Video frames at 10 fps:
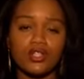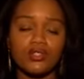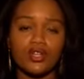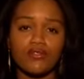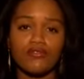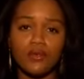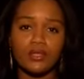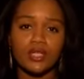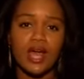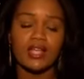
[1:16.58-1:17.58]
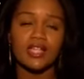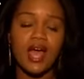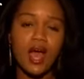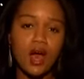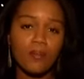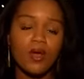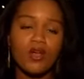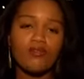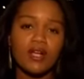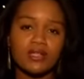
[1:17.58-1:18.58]
served food tonight to help
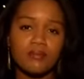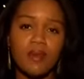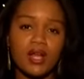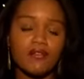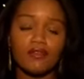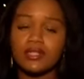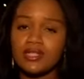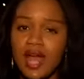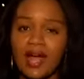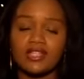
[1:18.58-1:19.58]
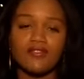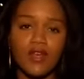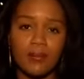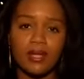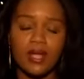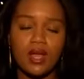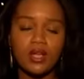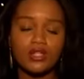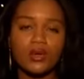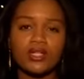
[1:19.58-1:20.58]
raise money for Stack's family
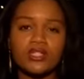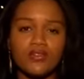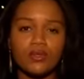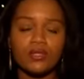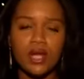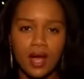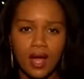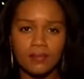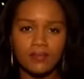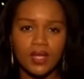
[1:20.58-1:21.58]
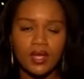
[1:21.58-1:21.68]
during this difficult time.